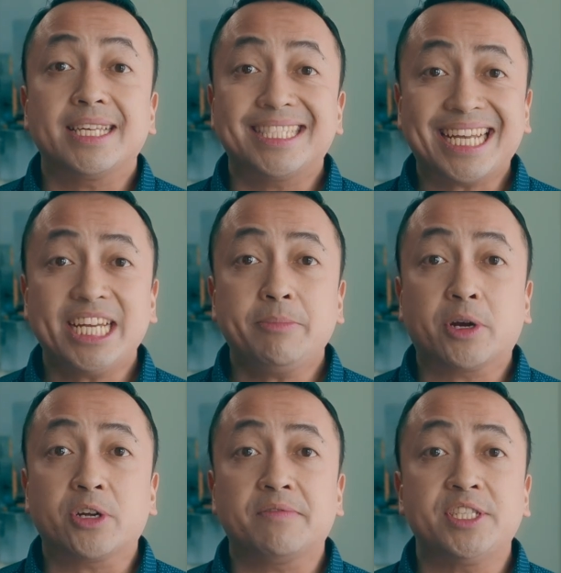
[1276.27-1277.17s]
The second
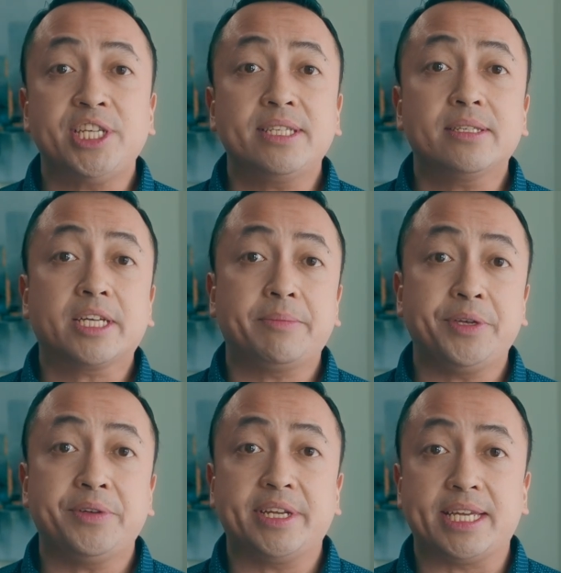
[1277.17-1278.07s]
mark of a Jesus
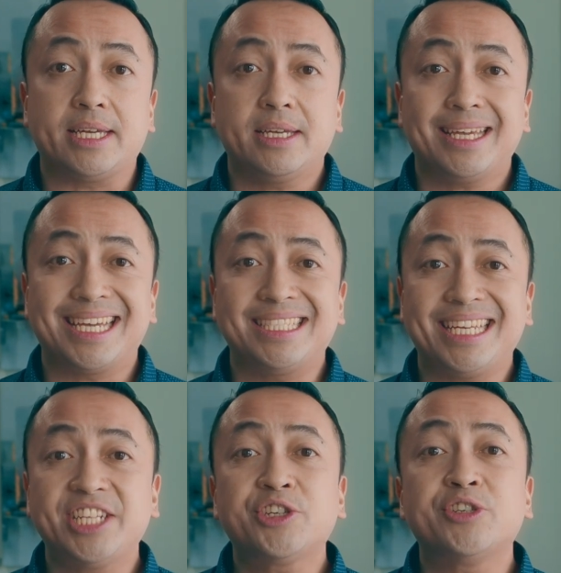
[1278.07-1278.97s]
community
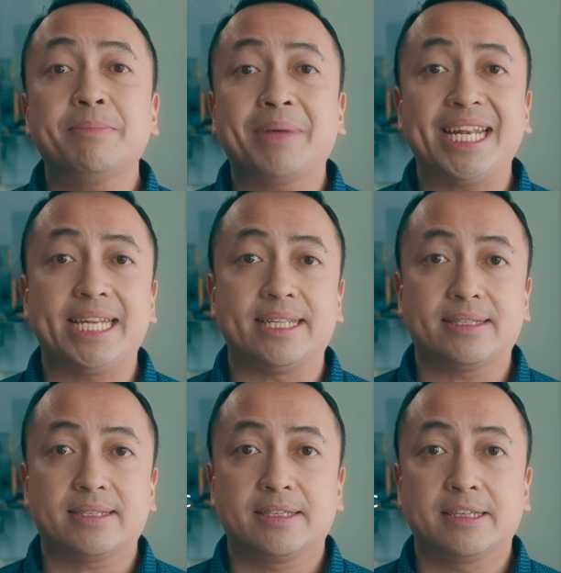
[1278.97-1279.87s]
is
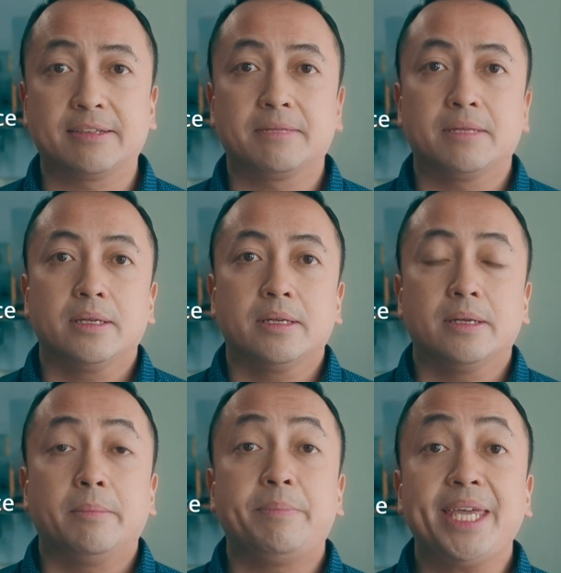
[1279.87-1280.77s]
interdependence.
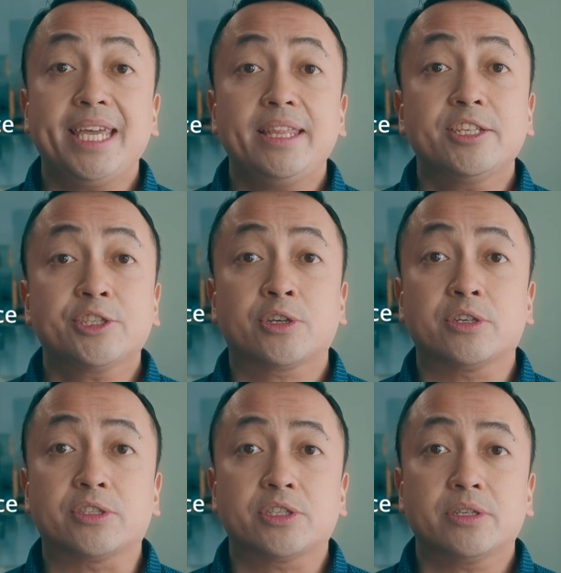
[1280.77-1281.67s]
Being the
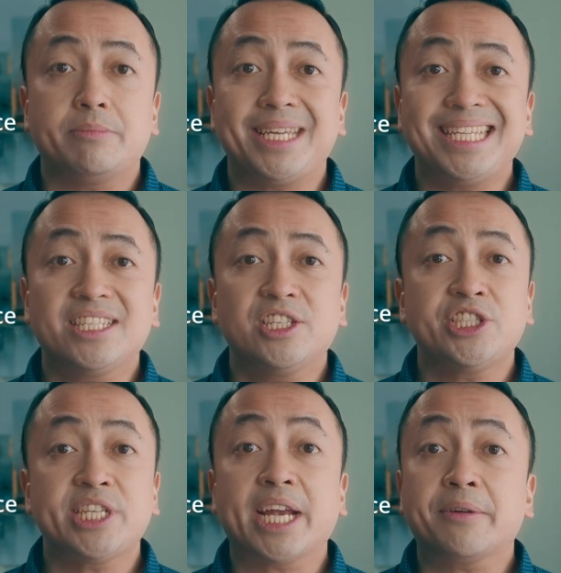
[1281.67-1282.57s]
church means
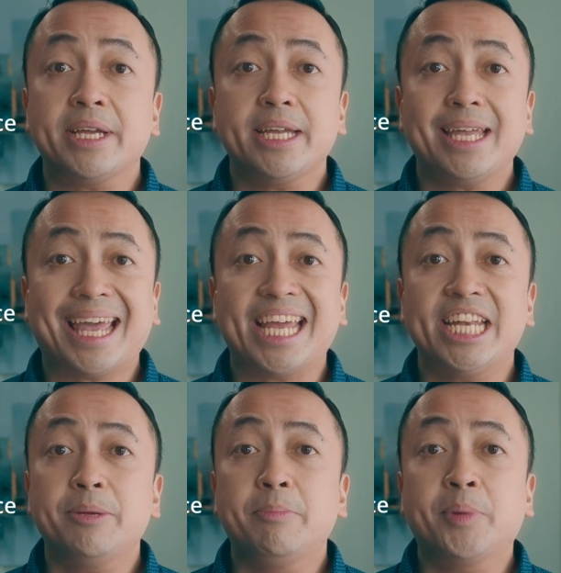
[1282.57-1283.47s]
sharing
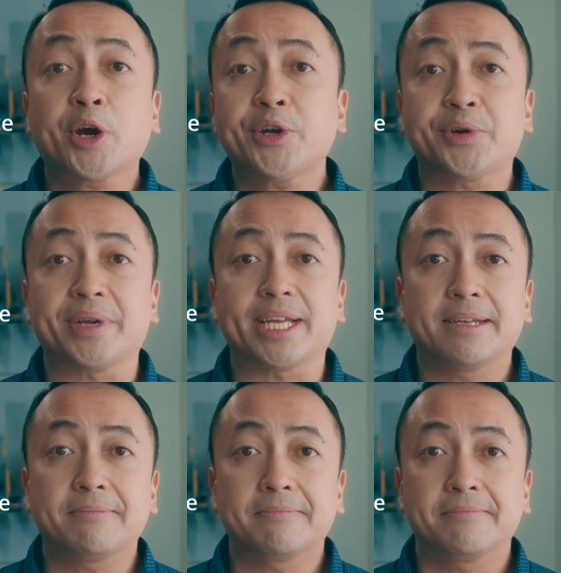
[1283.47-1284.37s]
and partnering.
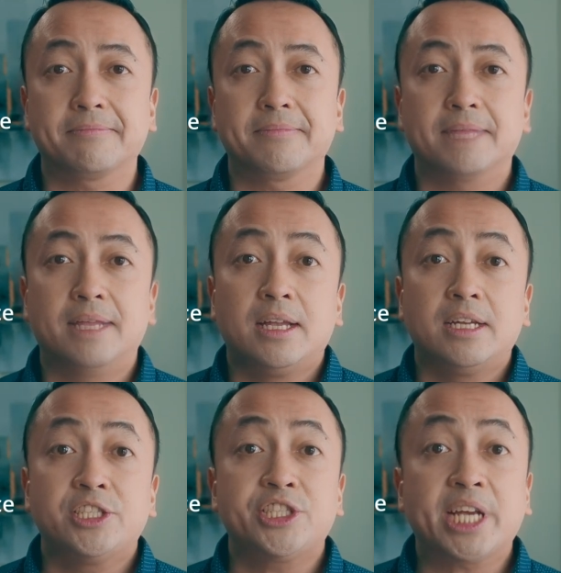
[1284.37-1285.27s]

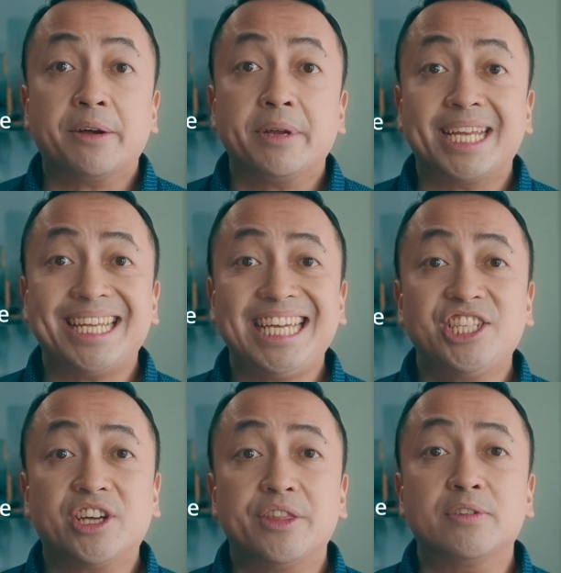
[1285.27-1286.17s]
Sharing in
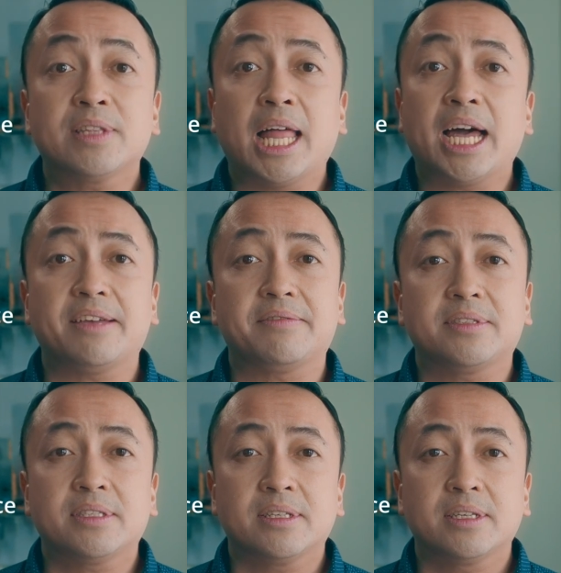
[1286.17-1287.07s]
each other's
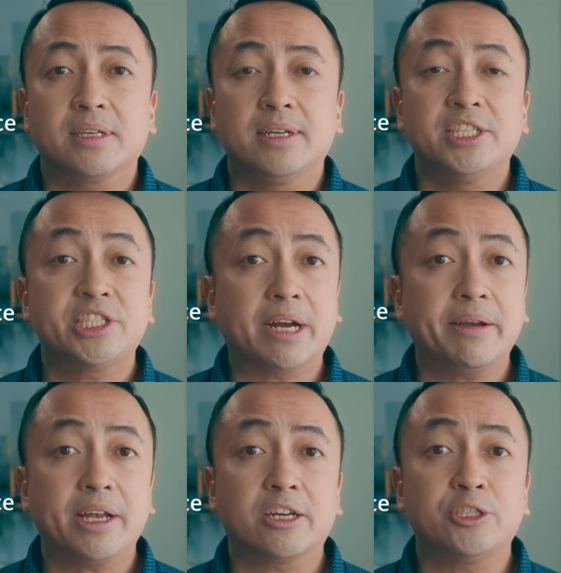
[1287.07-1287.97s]
lives,
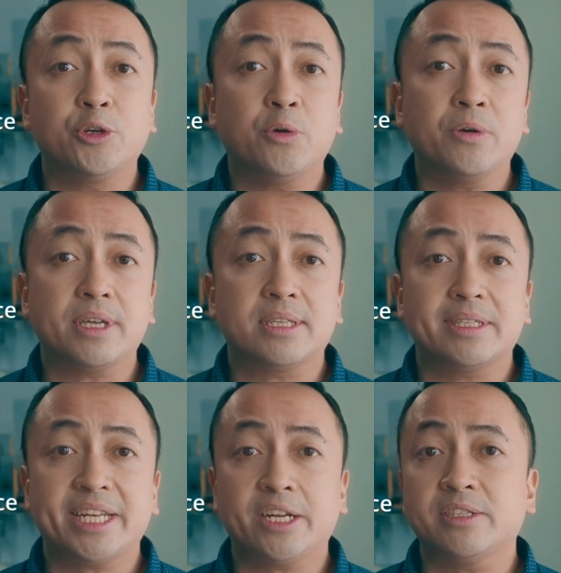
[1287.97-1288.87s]
sharing our
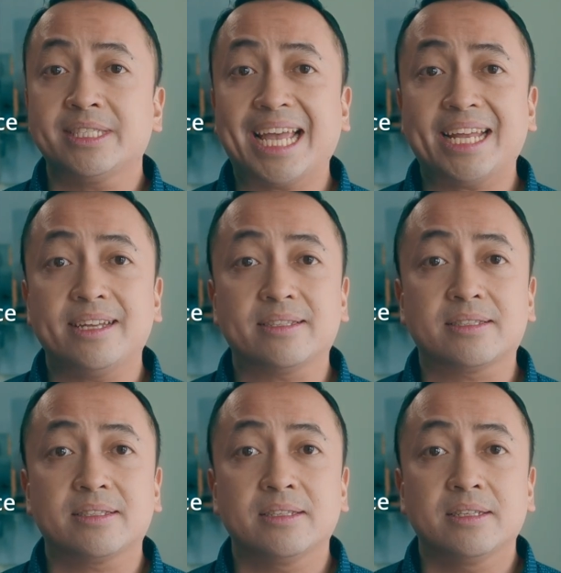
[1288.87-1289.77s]
joys and our
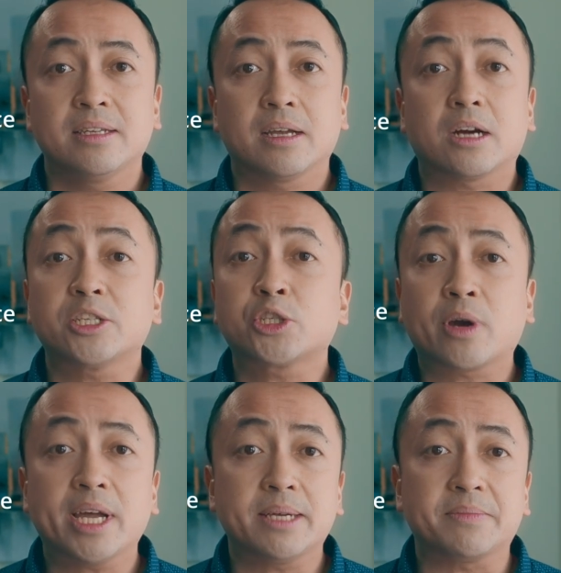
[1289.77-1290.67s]
sadness, our
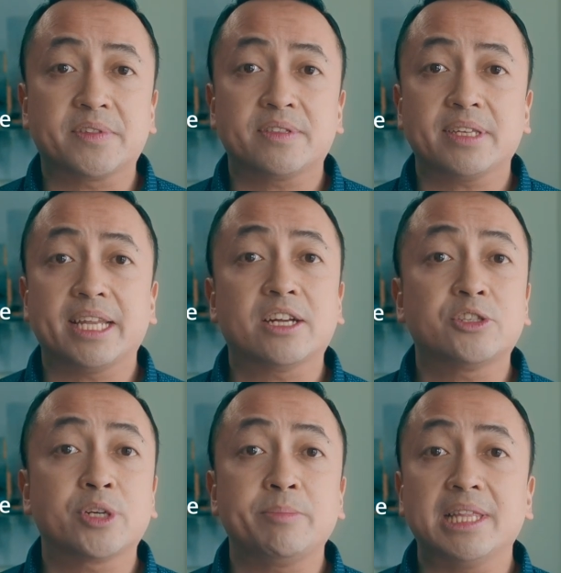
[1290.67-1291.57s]
triumphs and
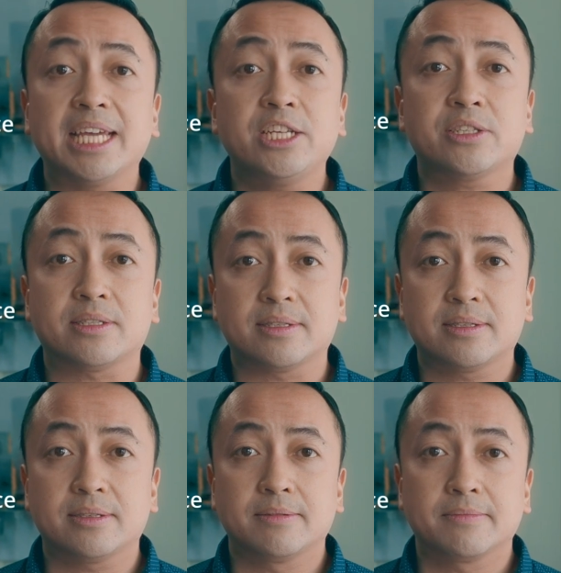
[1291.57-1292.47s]
our
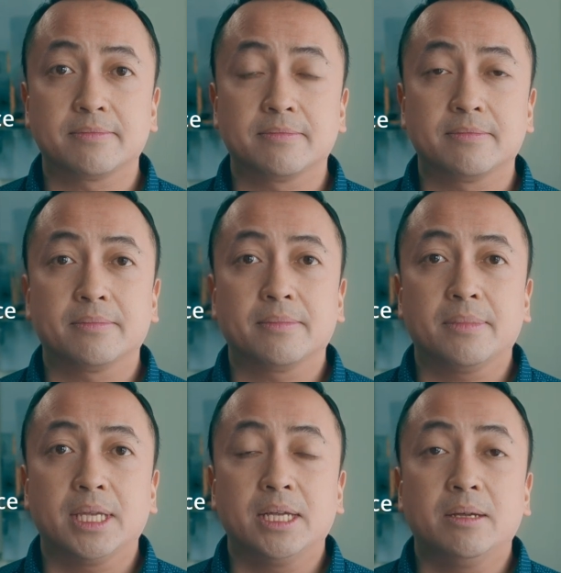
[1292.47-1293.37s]
tribulations,
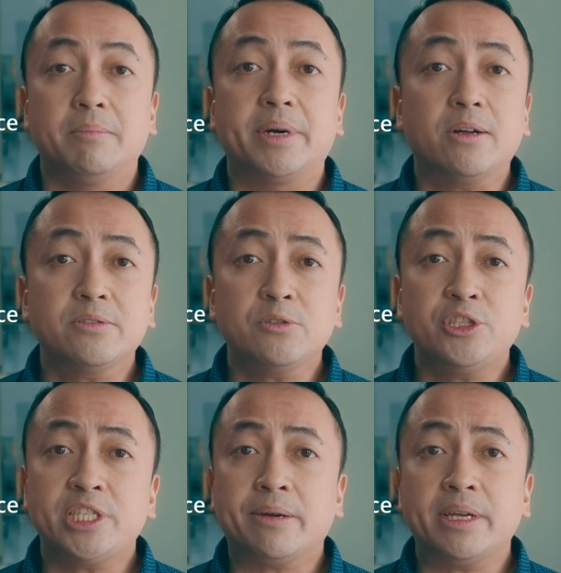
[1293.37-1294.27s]
but also
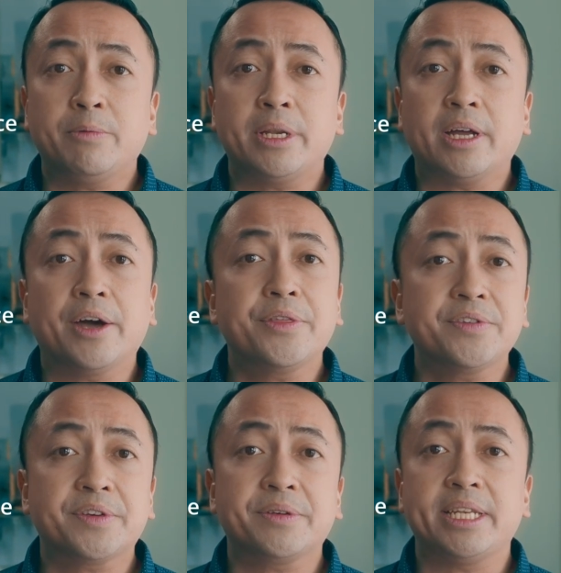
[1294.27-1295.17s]
sharing when
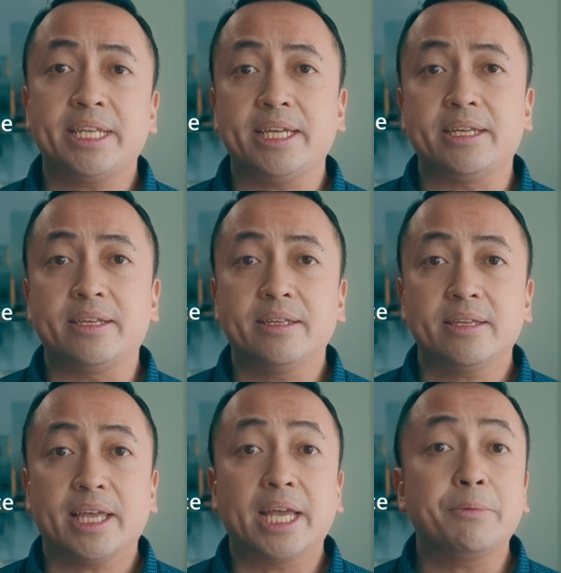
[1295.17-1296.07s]
others are in need
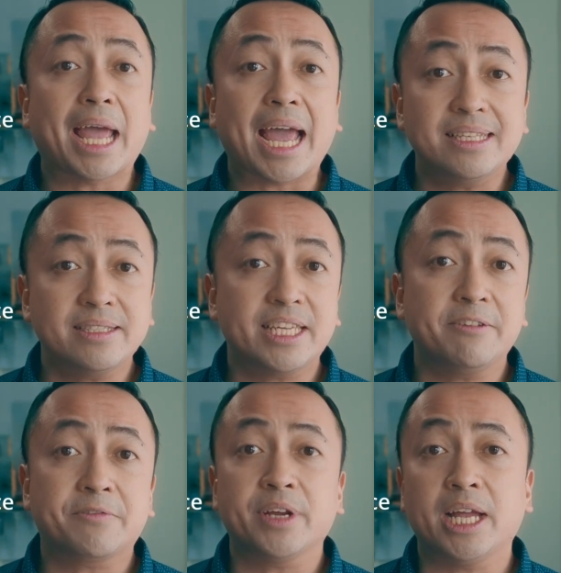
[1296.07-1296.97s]
and
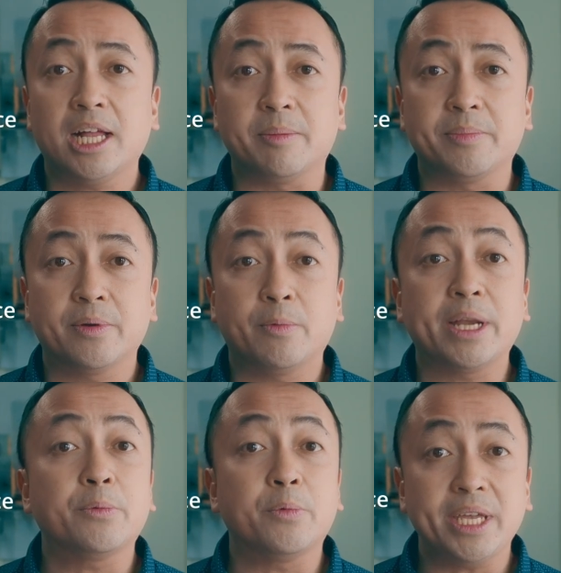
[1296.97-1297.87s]
asking for help
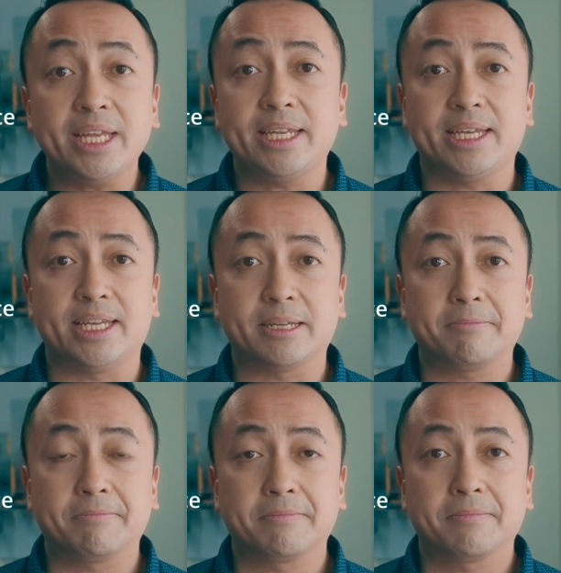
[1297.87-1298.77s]
when we need it.
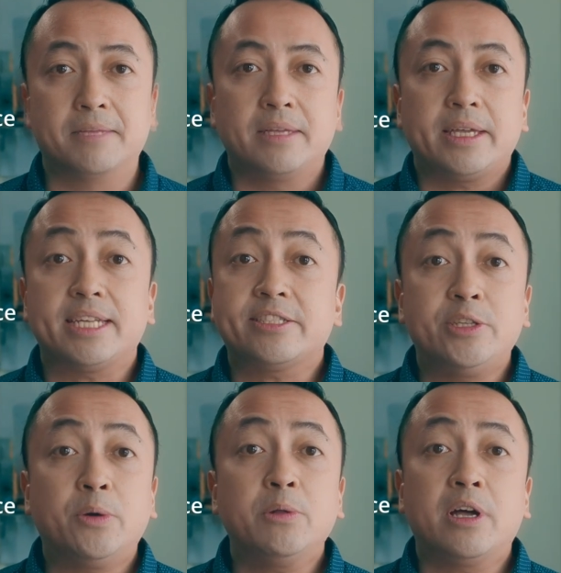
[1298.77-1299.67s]
It's
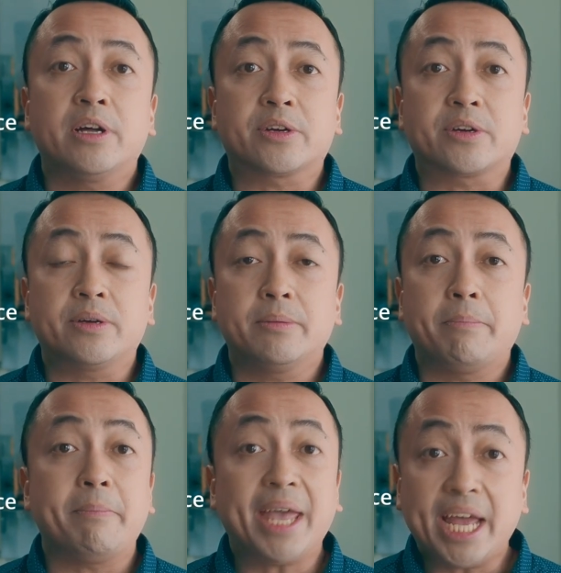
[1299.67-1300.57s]
no longer
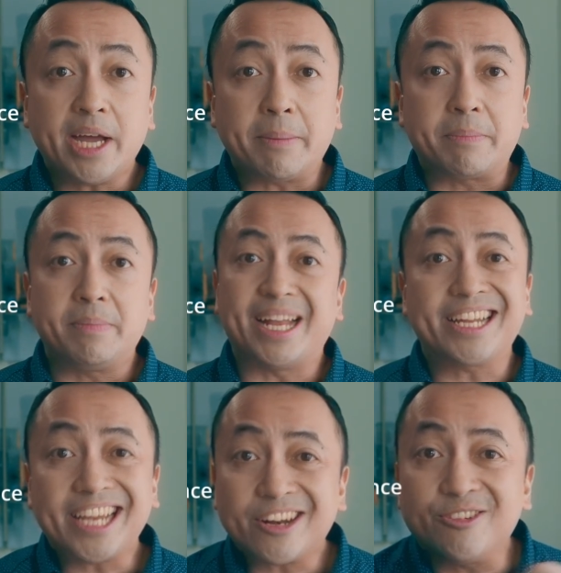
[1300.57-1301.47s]
man up
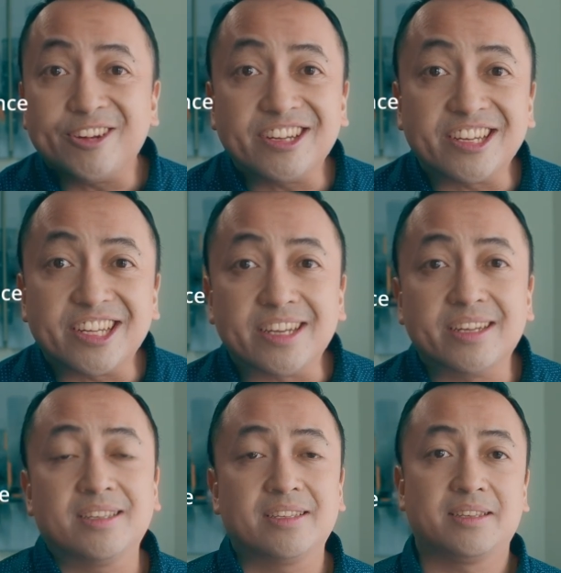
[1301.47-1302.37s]
and get her done,